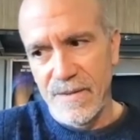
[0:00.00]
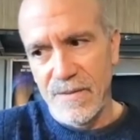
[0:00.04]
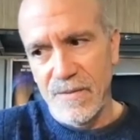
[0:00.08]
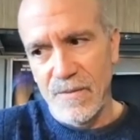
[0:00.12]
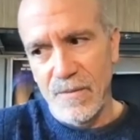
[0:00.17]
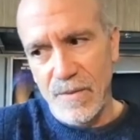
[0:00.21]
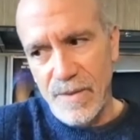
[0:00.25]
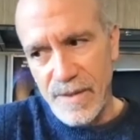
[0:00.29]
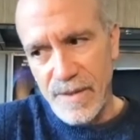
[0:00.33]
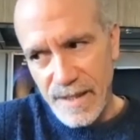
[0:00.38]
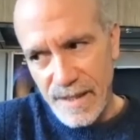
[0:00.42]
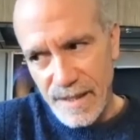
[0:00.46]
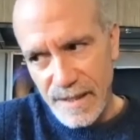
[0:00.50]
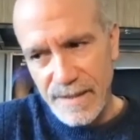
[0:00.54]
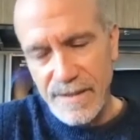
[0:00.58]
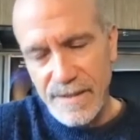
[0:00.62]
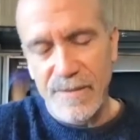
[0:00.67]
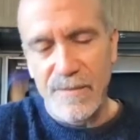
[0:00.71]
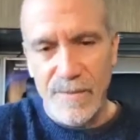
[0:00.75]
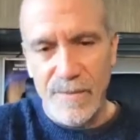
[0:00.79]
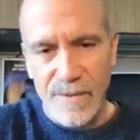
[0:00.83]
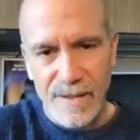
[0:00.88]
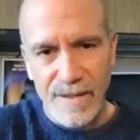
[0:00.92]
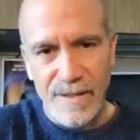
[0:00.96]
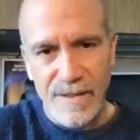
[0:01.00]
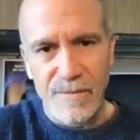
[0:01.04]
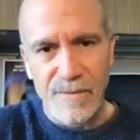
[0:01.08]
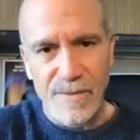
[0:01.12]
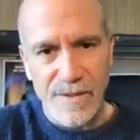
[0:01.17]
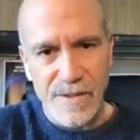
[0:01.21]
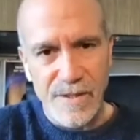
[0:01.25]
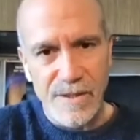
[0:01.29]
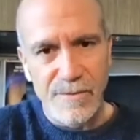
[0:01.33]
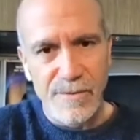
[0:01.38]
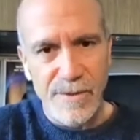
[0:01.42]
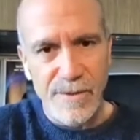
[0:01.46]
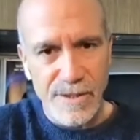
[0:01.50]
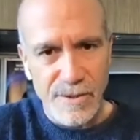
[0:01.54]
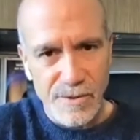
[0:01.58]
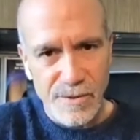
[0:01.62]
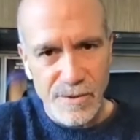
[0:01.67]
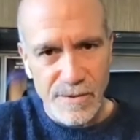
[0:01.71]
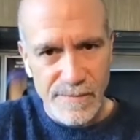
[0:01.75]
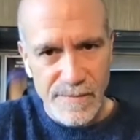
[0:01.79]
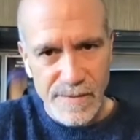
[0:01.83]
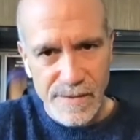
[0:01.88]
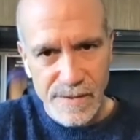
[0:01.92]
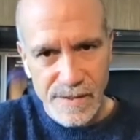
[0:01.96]
really, really was a creature
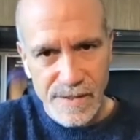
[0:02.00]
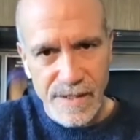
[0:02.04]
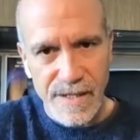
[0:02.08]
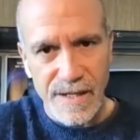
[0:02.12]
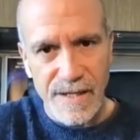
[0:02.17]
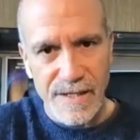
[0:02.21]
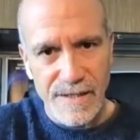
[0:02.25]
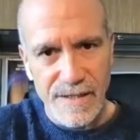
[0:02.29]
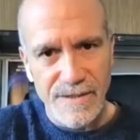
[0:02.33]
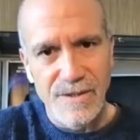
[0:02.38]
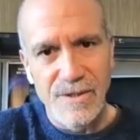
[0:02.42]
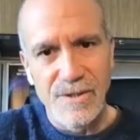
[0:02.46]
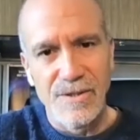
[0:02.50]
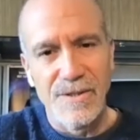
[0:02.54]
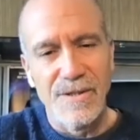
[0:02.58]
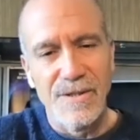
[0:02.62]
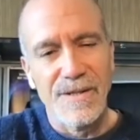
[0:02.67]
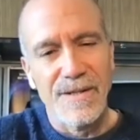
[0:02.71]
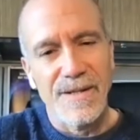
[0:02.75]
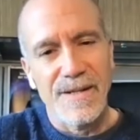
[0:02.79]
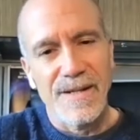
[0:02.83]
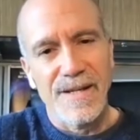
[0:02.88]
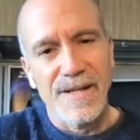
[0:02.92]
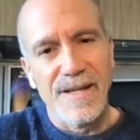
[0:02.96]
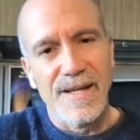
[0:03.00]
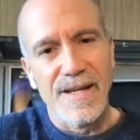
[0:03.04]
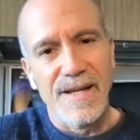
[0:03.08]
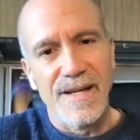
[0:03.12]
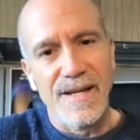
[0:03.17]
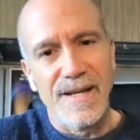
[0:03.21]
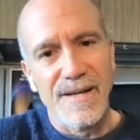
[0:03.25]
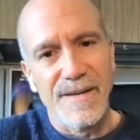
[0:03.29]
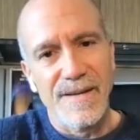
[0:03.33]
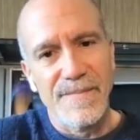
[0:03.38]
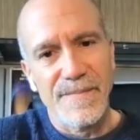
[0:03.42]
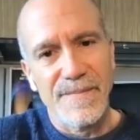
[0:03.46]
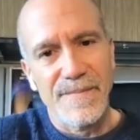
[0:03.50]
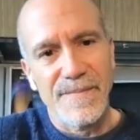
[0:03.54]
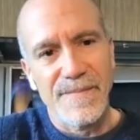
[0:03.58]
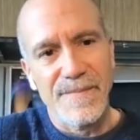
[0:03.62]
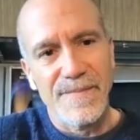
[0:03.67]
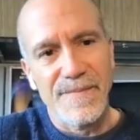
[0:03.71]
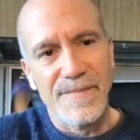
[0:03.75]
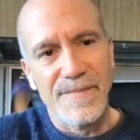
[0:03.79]
of the stage. Um,